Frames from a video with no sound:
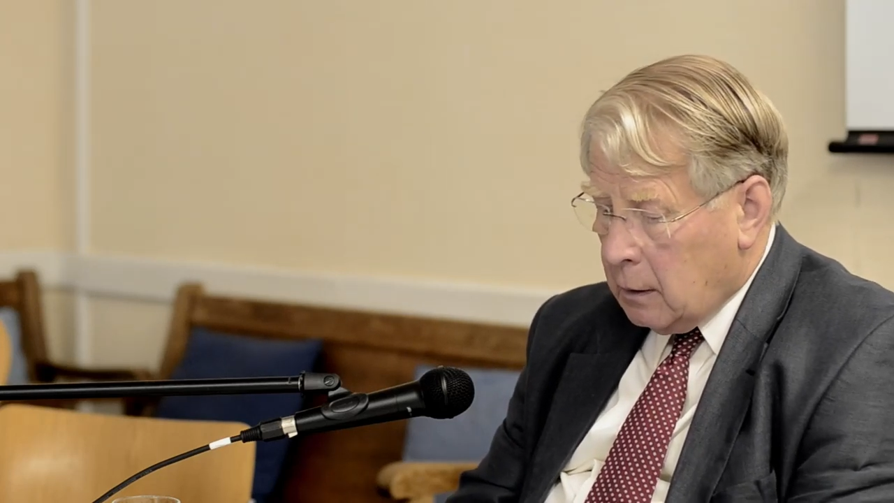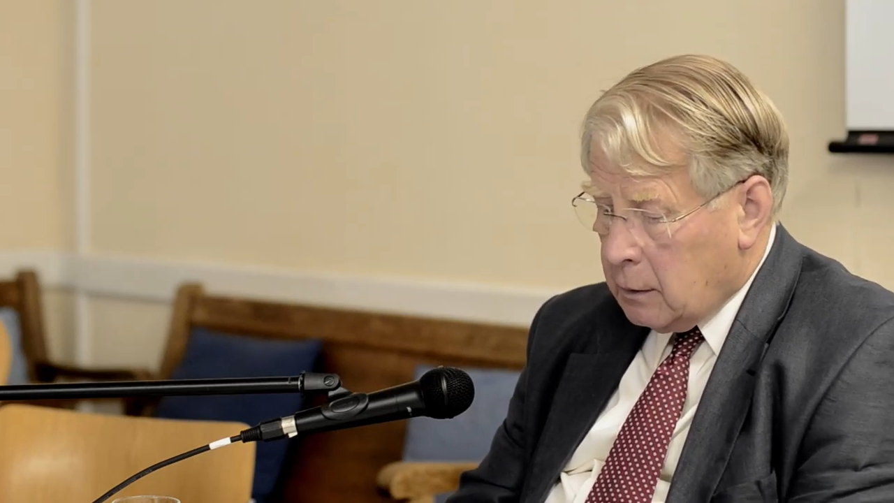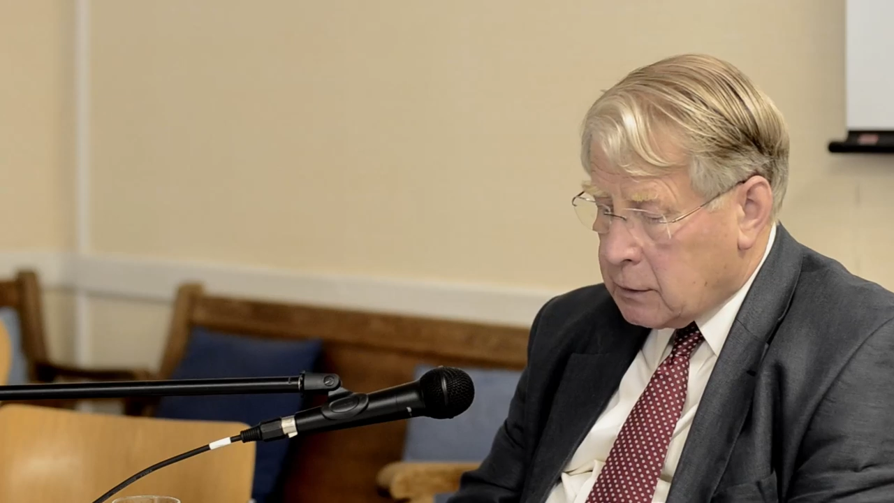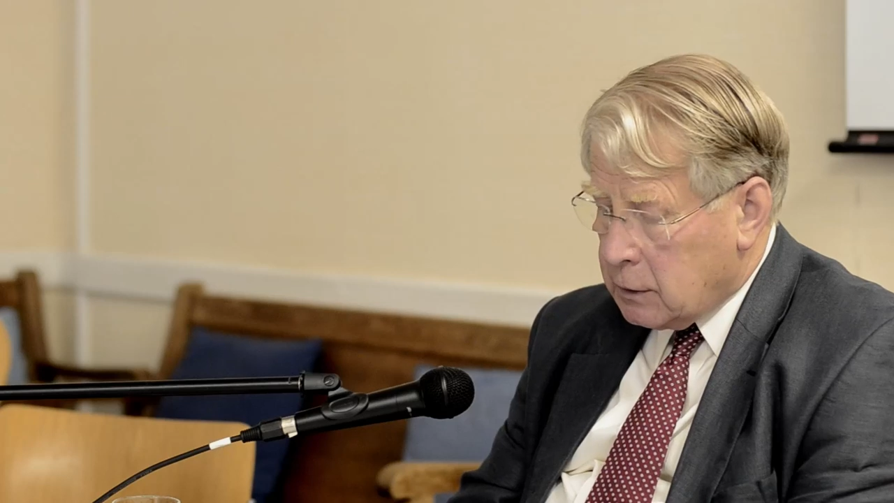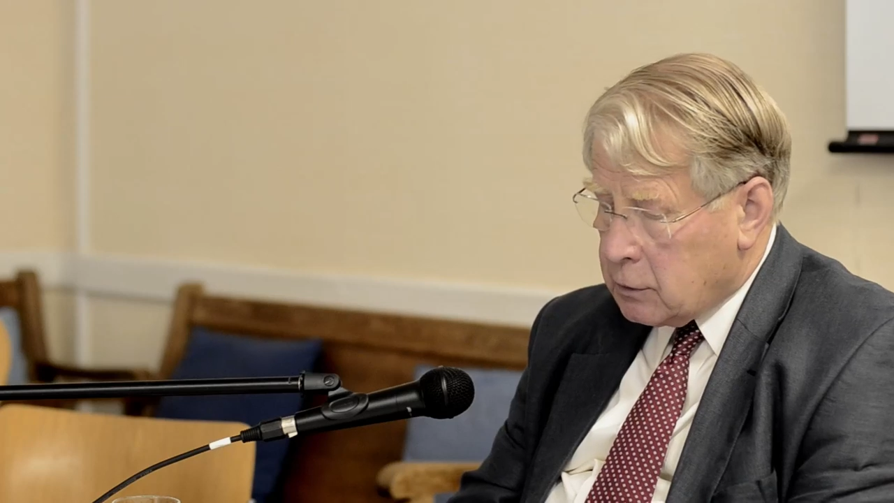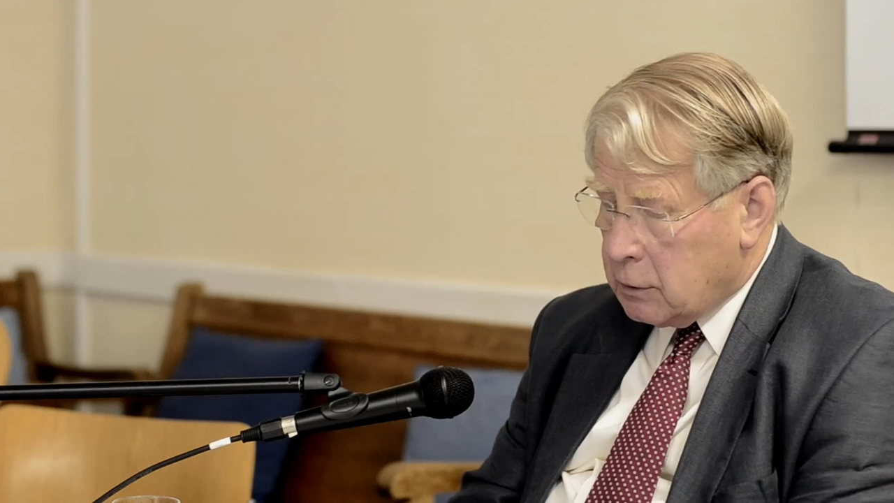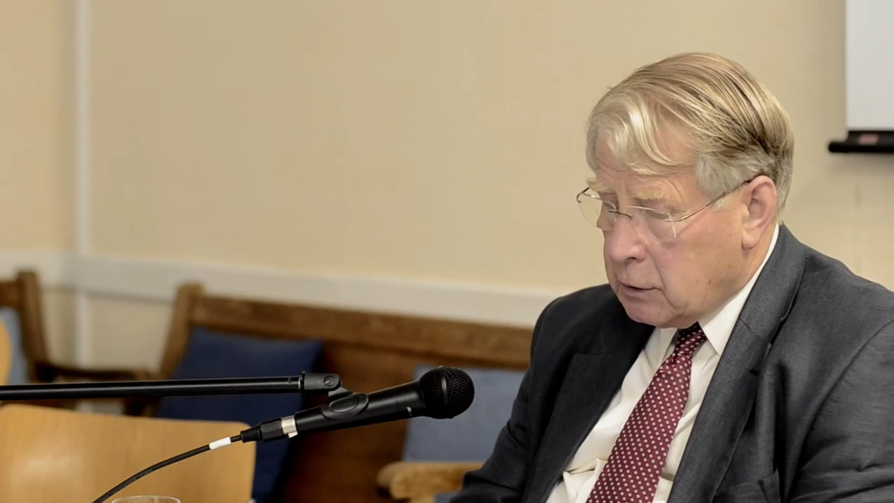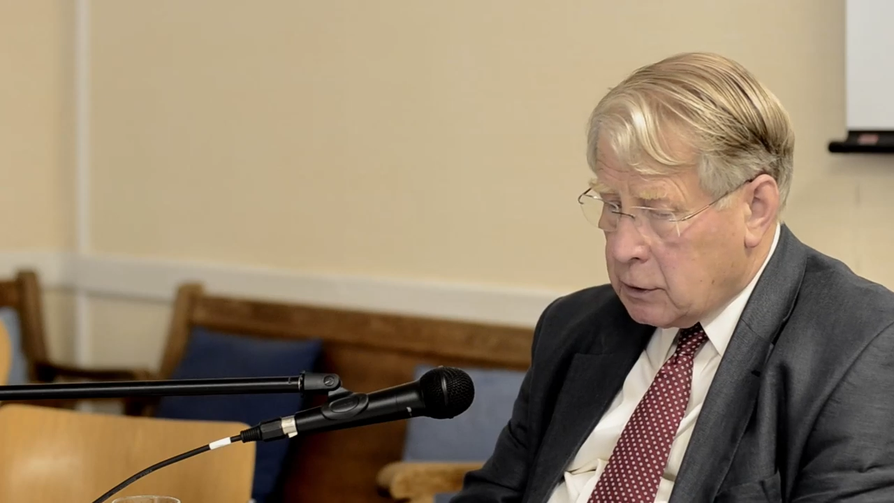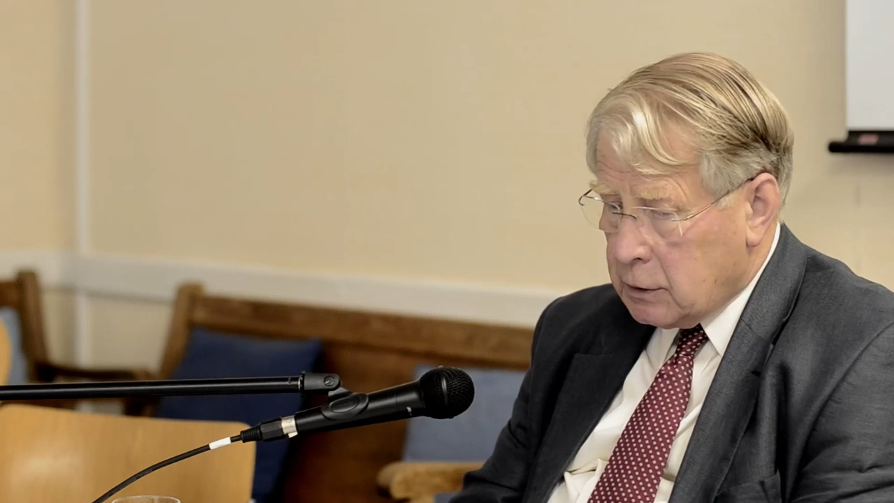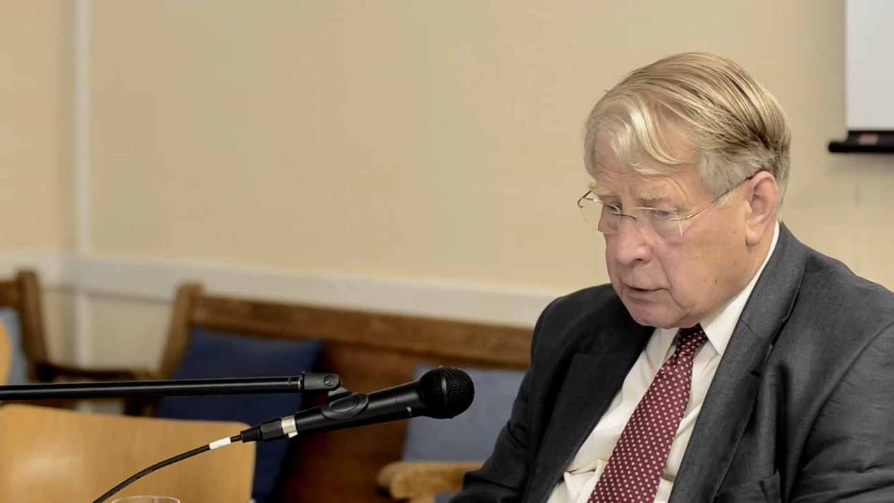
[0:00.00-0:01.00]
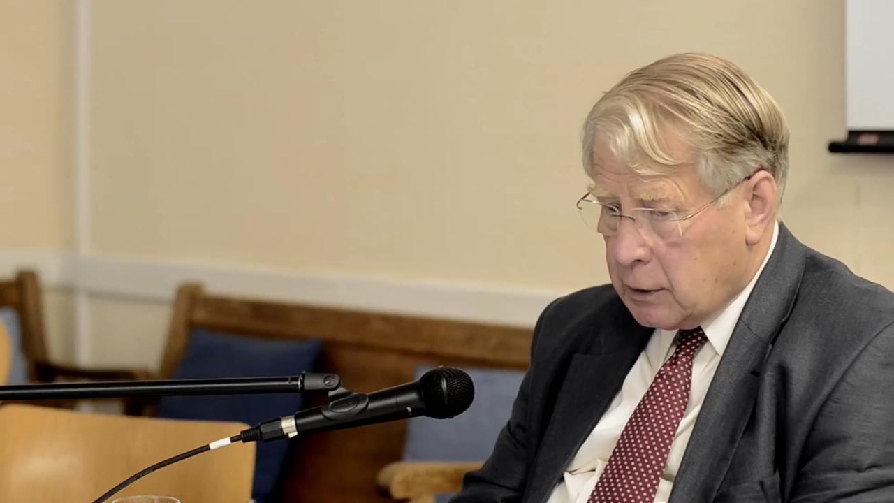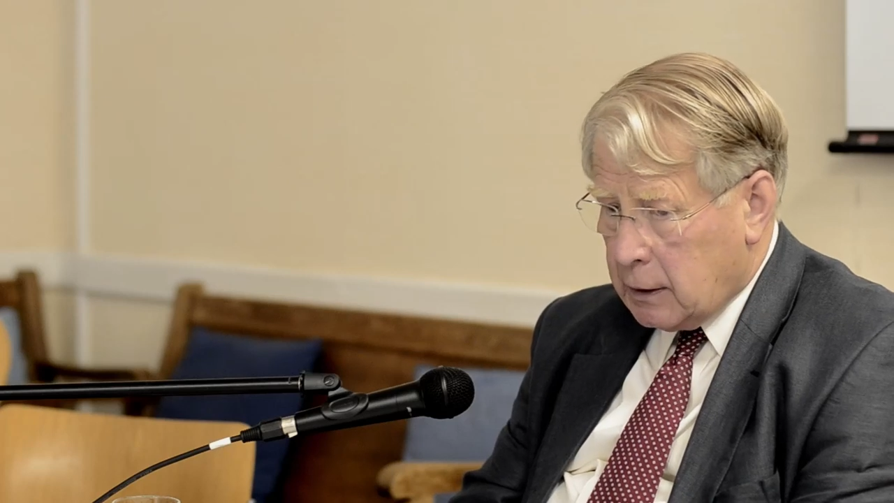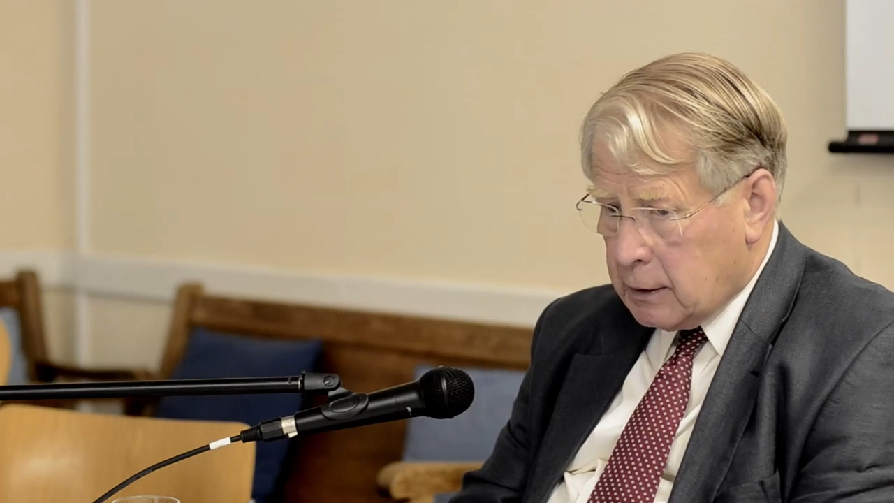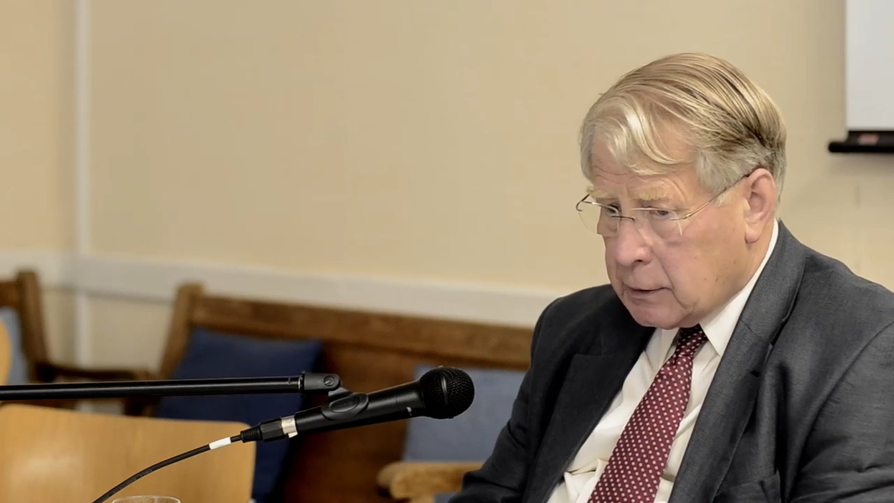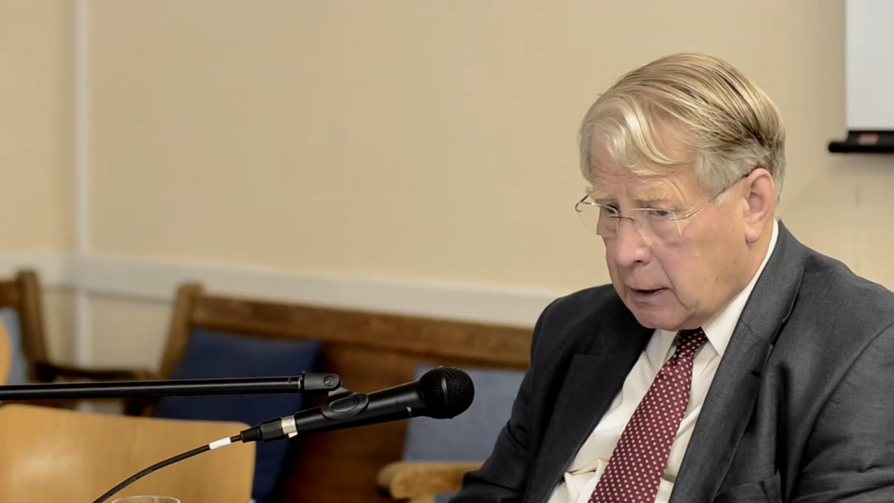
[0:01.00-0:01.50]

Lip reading: The situation as regards